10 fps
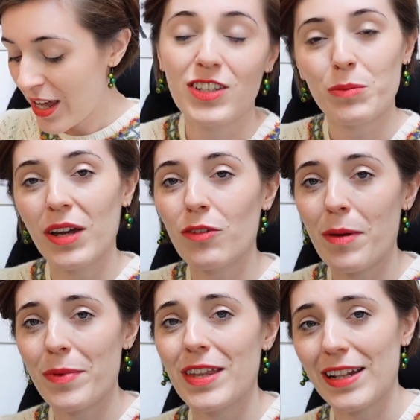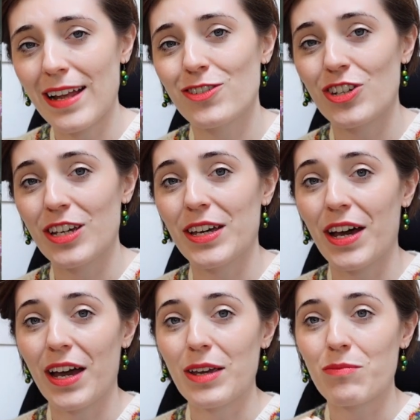And you may remember that last year
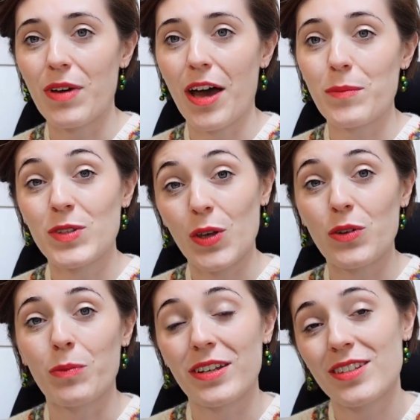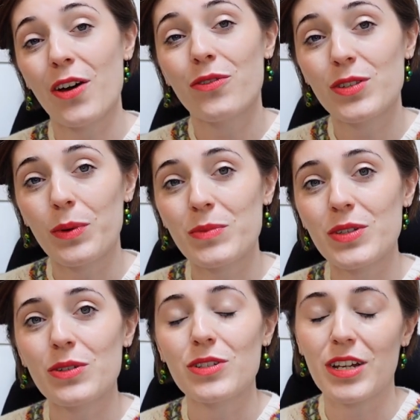I sewed myself a
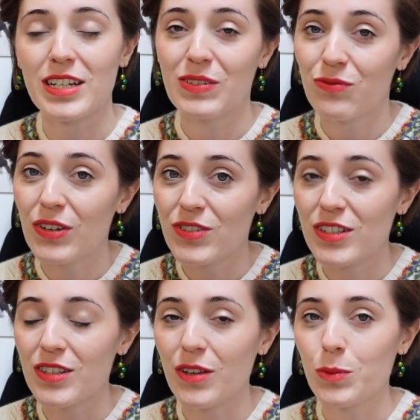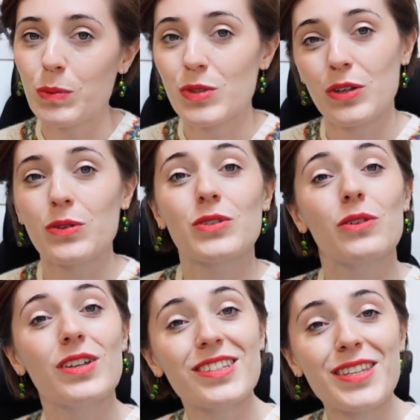swimsuit, a 1950s style swimsuit, so
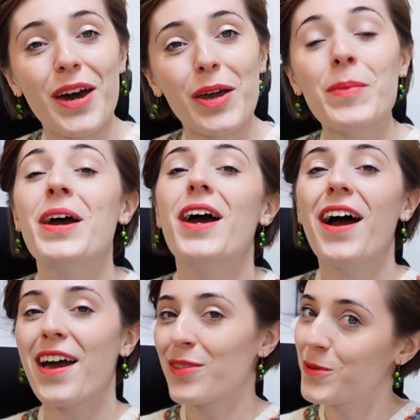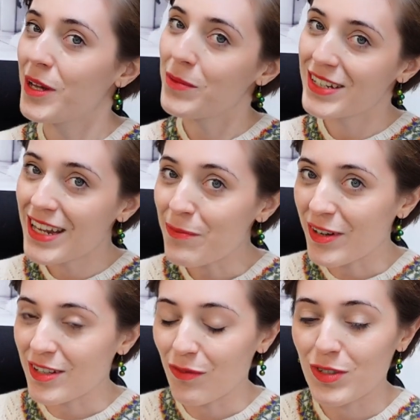this time I thought I would knit
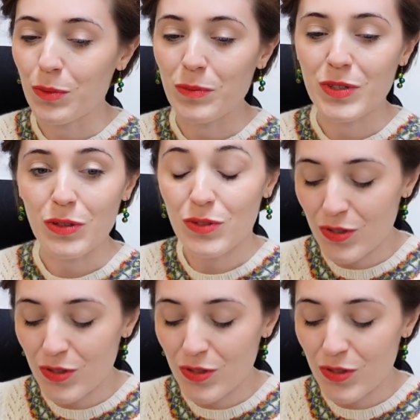myself a swimsuit.